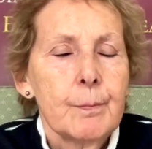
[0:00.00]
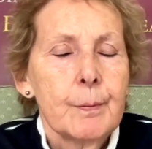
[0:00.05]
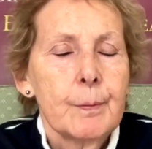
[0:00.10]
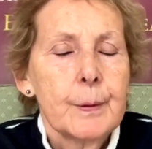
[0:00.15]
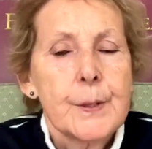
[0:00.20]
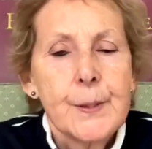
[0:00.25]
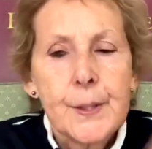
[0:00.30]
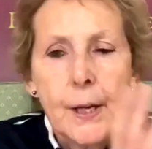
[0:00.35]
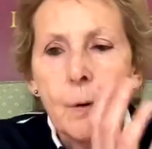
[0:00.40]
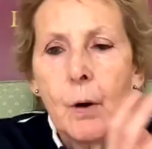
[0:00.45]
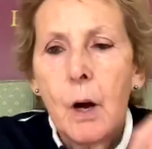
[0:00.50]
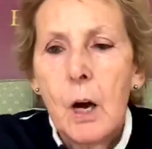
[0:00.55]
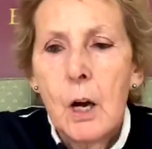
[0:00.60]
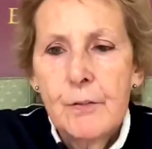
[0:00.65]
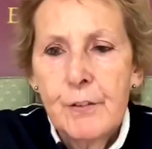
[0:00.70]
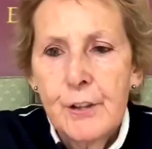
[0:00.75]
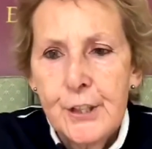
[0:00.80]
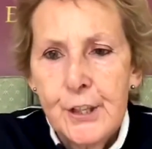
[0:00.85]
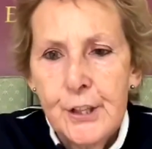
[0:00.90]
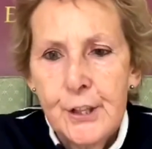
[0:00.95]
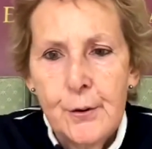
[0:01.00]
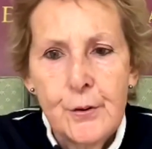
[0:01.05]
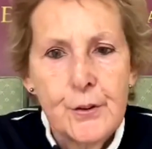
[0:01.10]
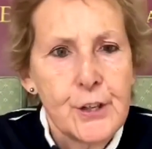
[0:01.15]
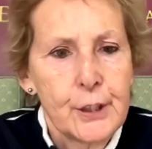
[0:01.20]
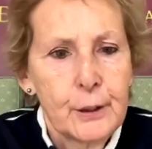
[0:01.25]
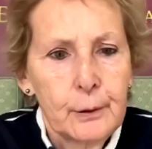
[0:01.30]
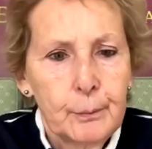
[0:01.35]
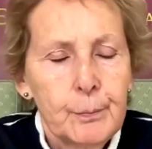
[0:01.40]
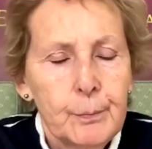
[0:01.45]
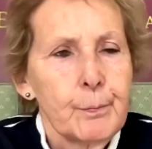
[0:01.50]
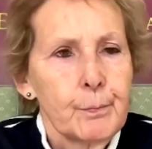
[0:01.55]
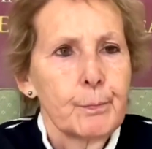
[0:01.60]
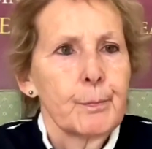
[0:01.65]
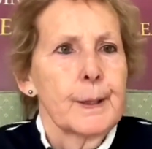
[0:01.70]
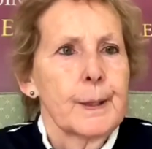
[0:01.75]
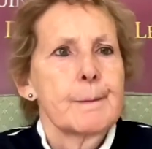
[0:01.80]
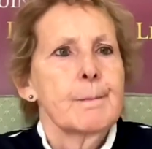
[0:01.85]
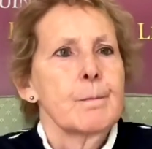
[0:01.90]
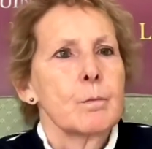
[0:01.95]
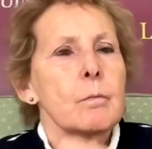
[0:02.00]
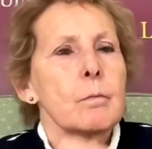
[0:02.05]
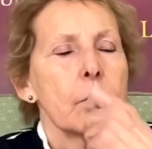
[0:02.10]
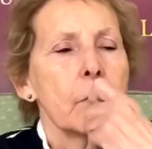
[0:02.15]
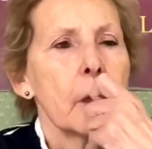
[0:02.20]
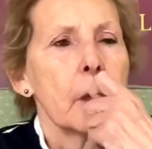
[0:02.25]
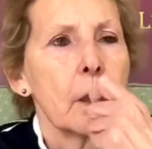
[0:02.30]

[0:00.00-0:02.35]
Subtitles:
So there are geniuses amongst there are